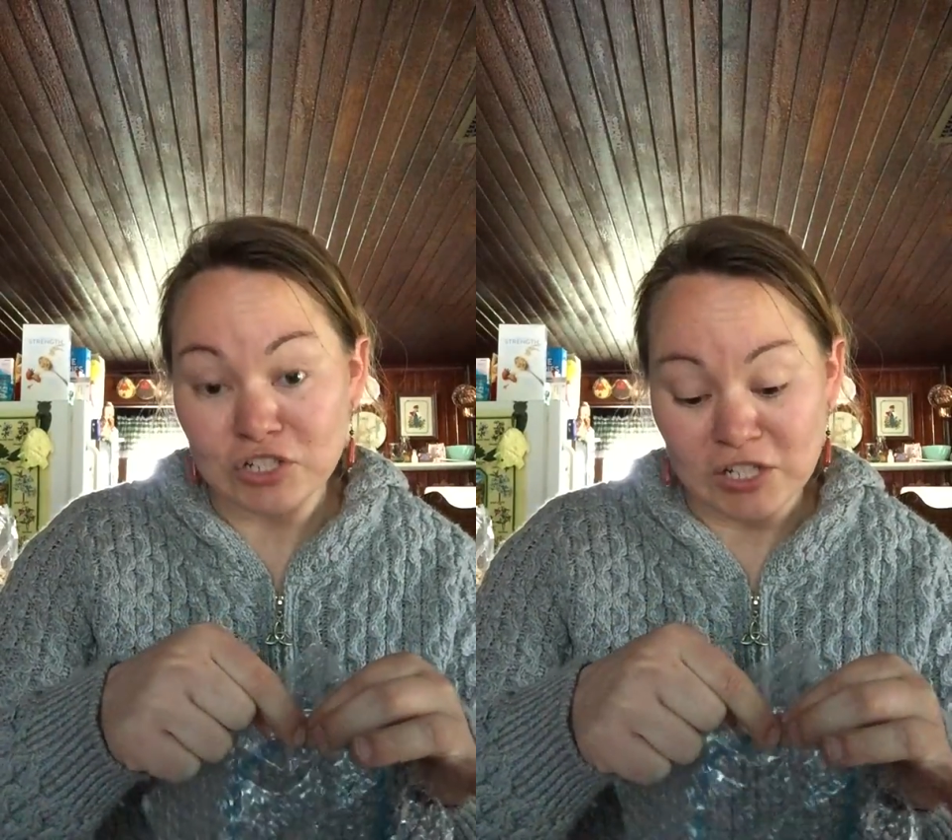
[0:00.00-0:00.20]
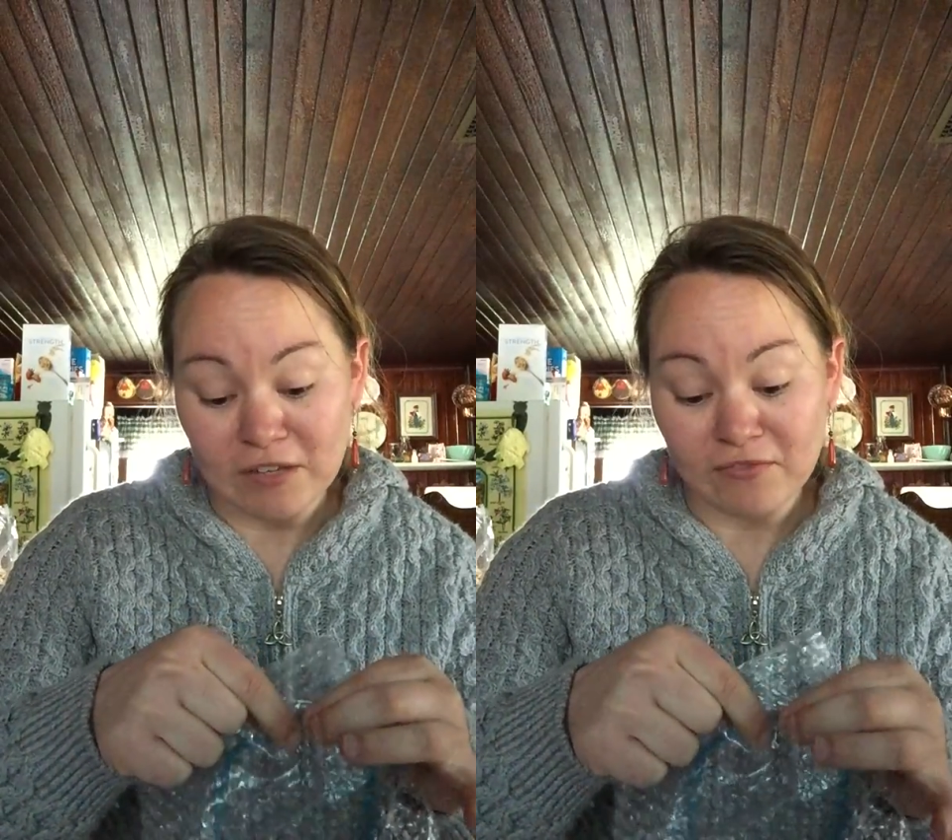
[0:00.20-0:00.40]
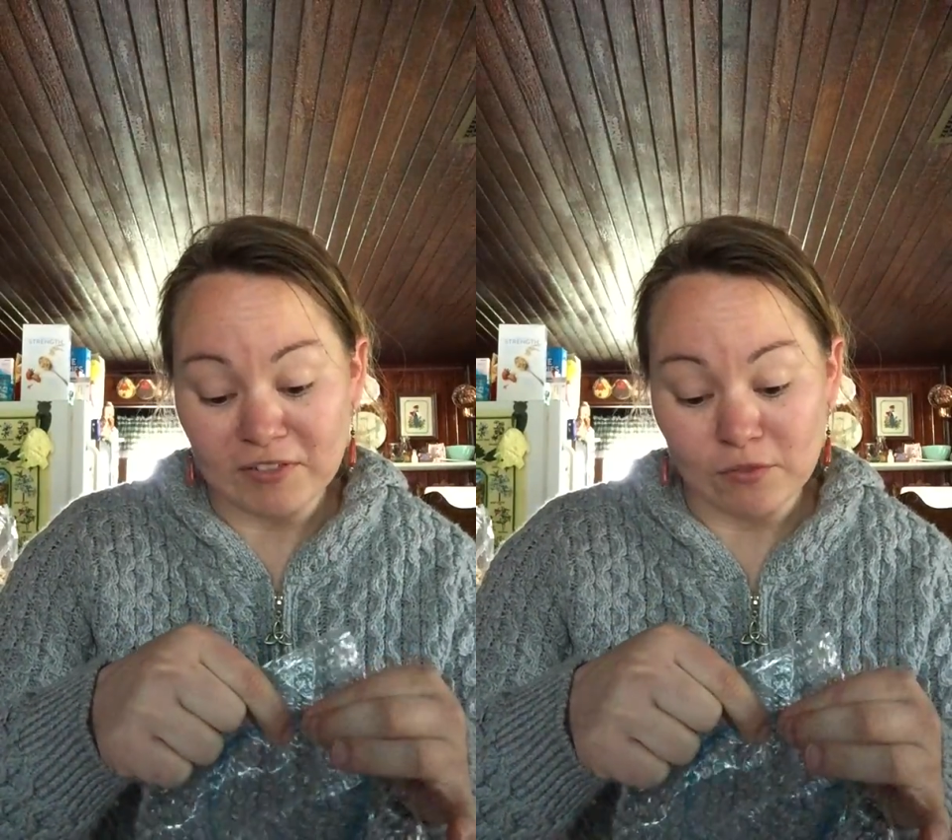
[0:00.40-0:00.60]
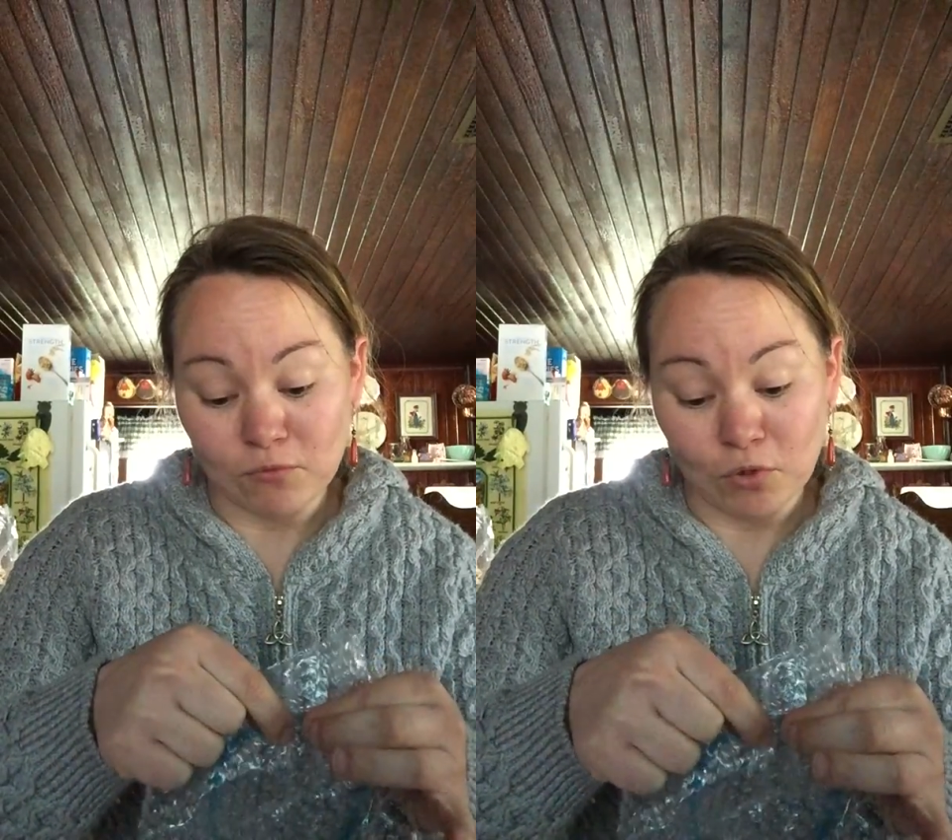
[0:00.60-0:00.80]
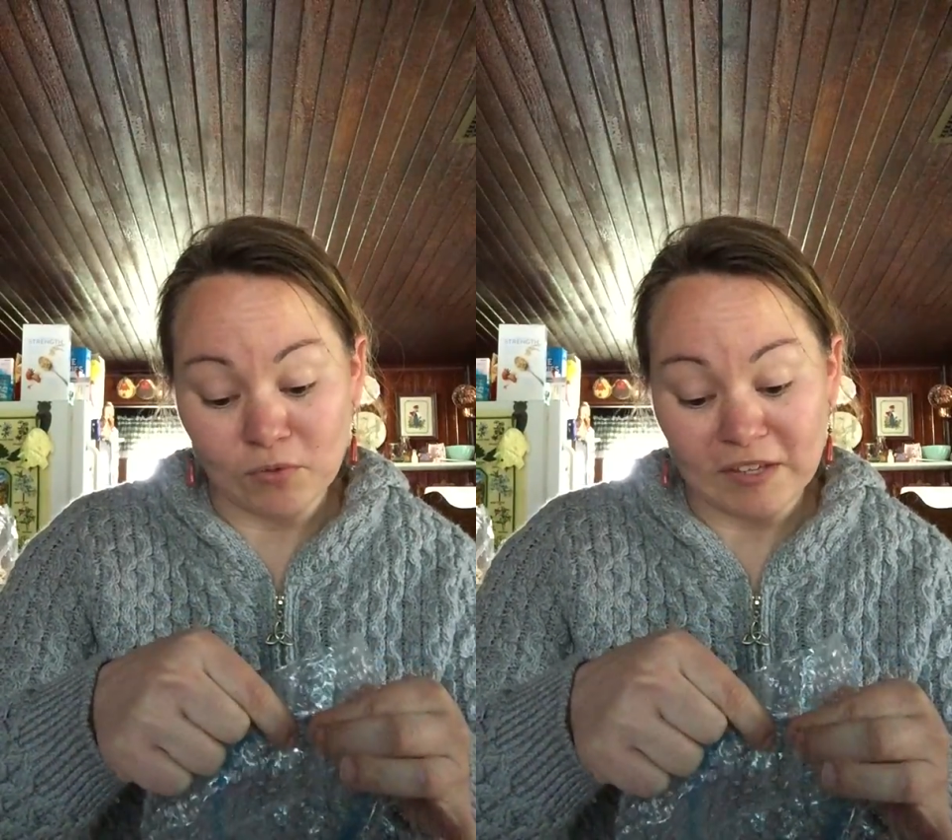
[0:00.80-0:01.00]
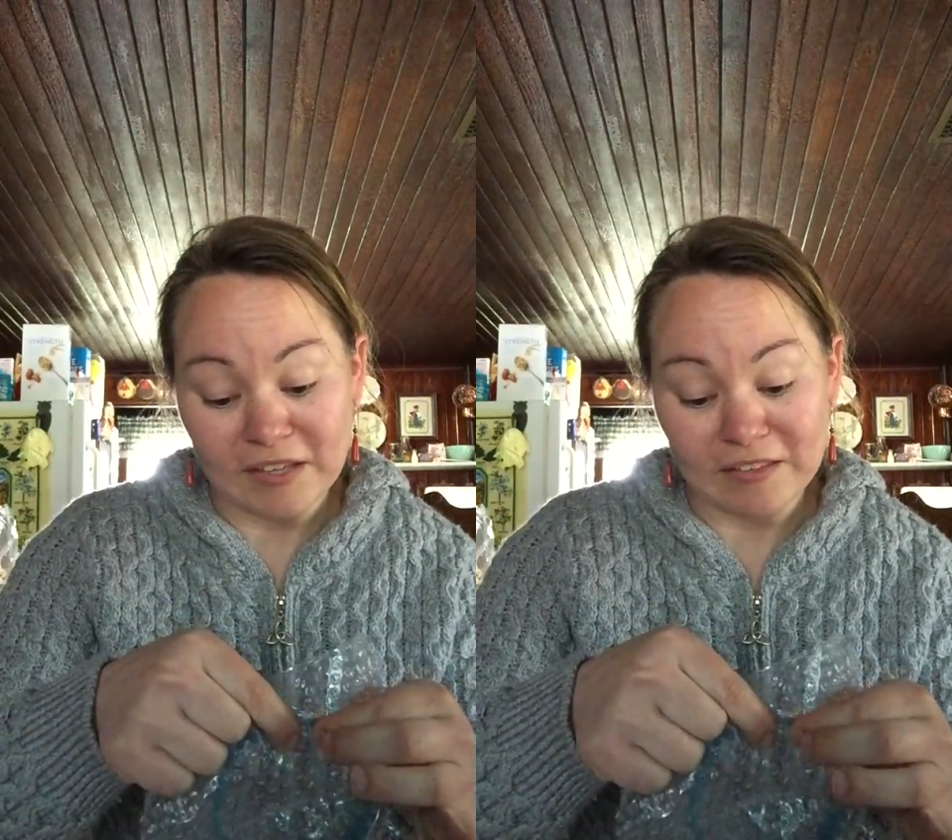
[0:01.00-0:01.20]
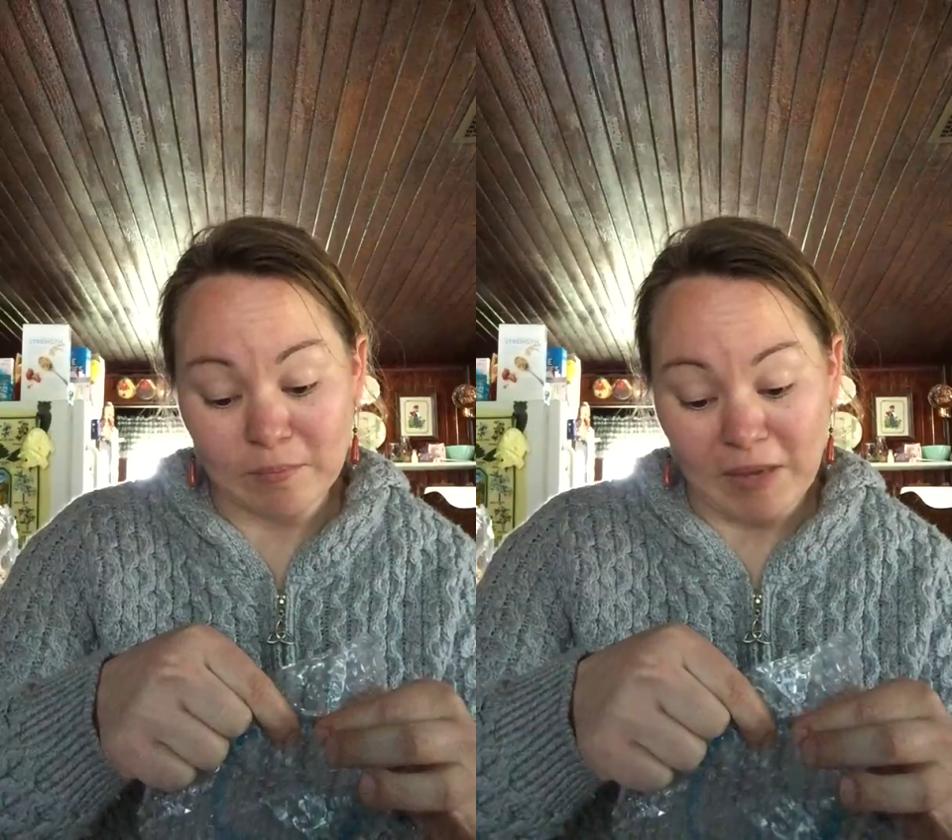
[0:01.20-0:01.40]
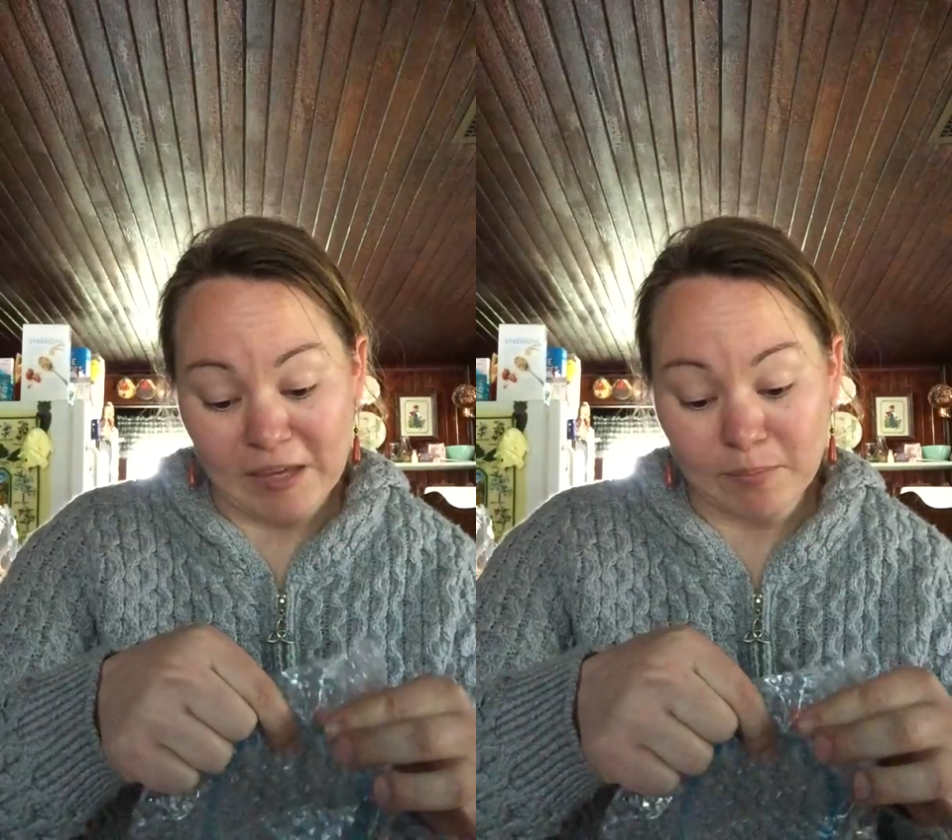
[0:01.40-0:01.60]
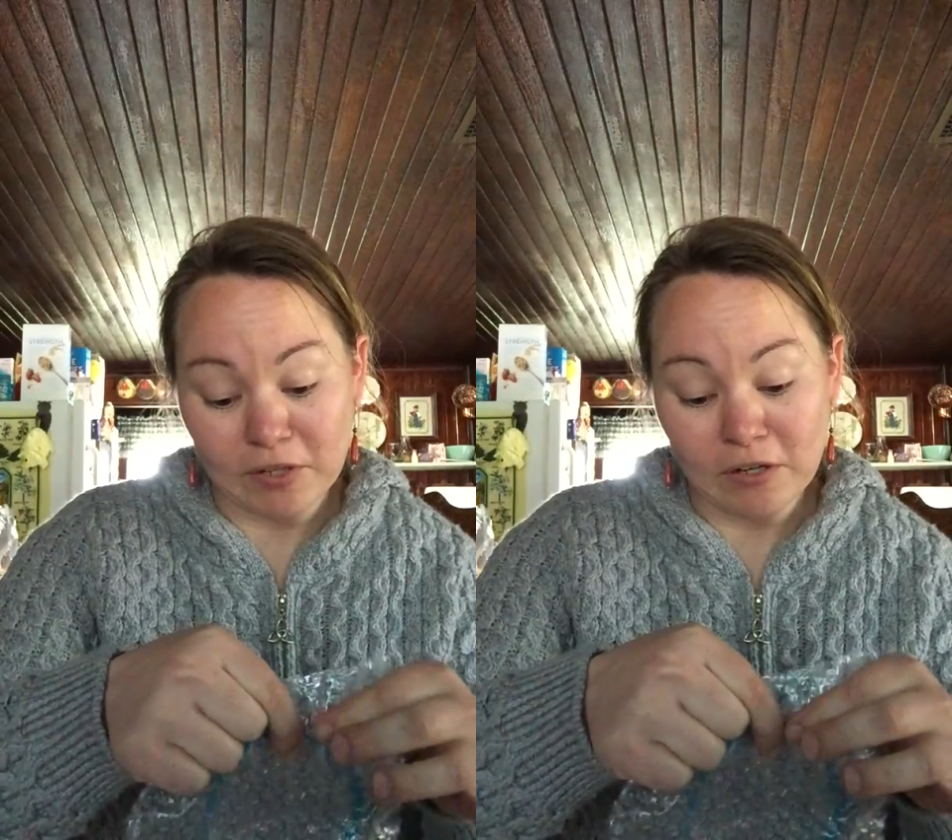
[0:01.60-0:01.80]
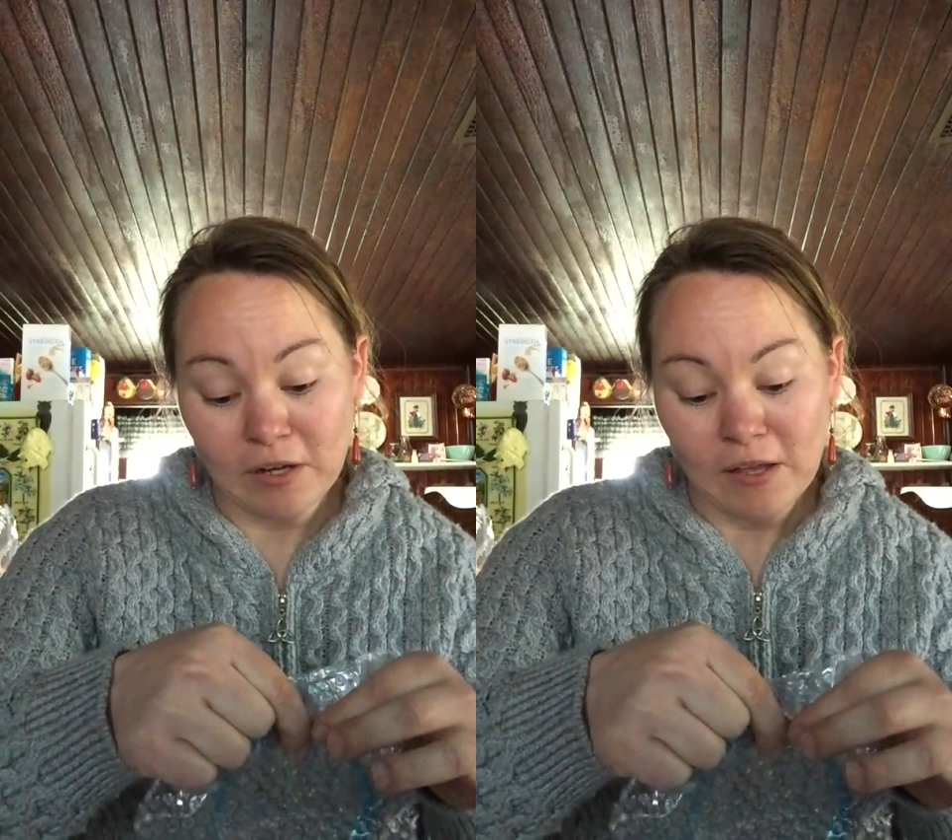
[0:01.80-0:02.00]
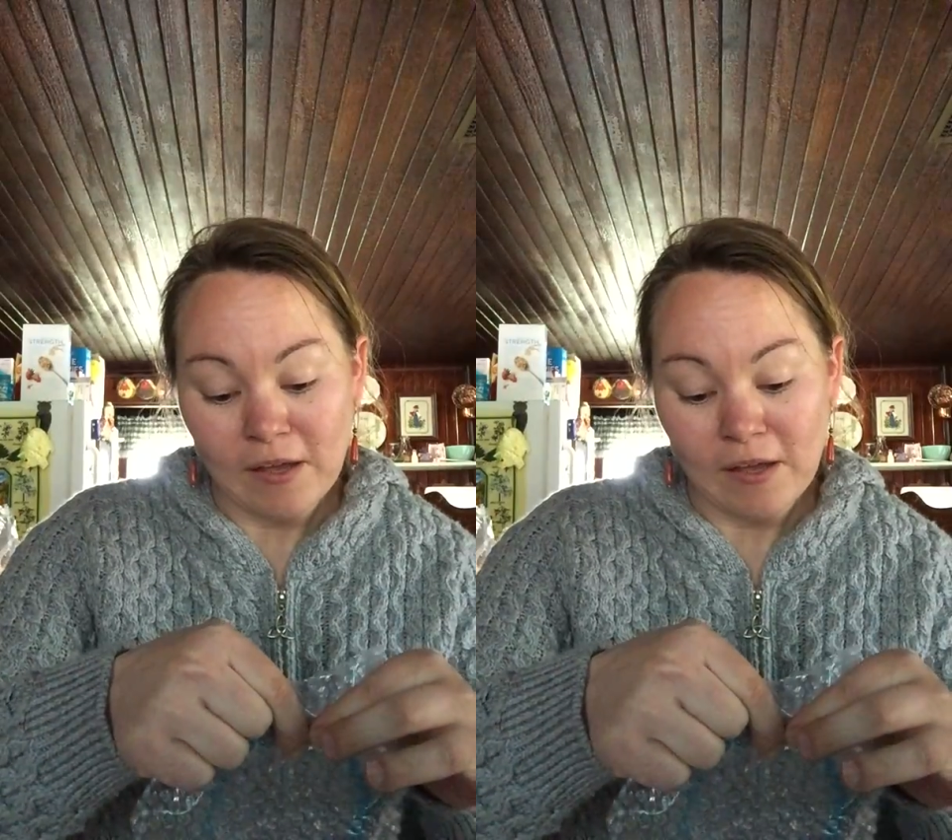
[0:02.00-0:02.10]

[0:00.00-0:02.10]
shift, and rotate the paper.